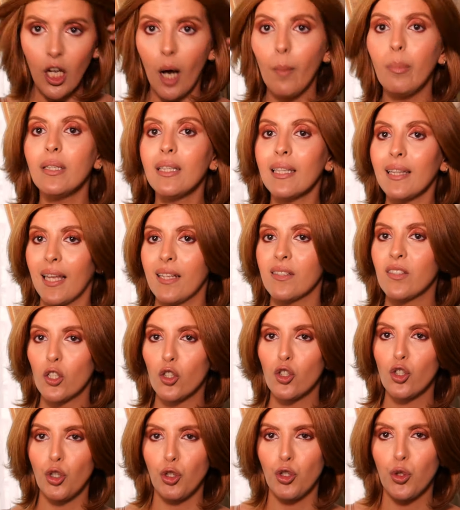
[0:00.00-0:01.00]
double cleanse
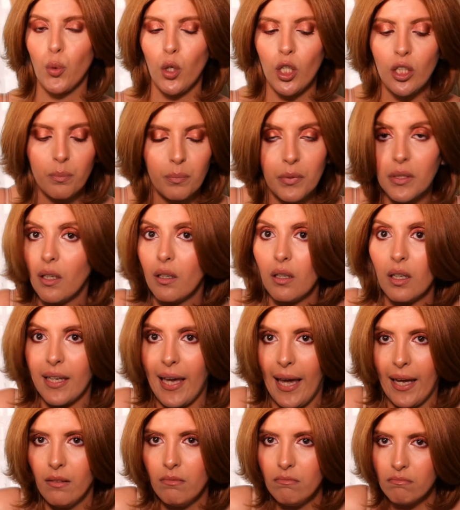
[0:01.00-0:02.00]
as usual, but
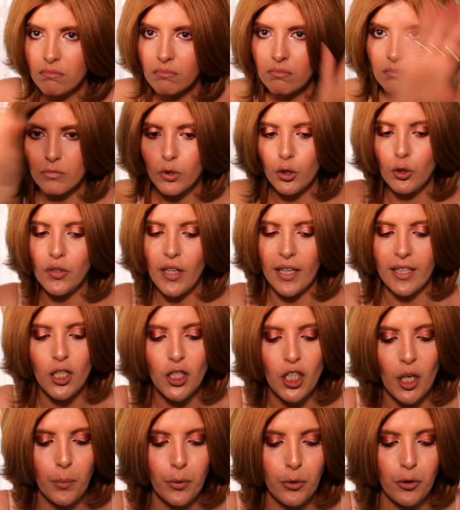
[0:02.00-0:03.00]
again, use any
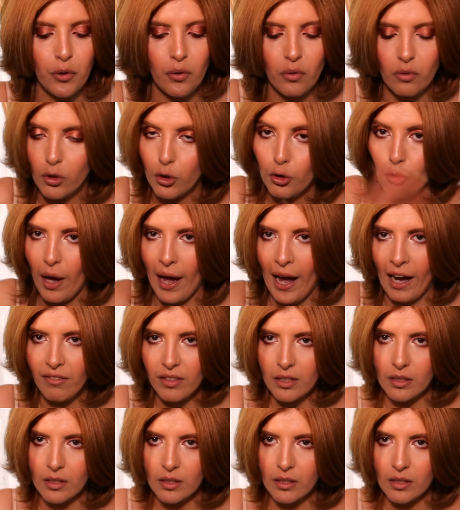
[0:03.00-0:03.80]
shampoo you have.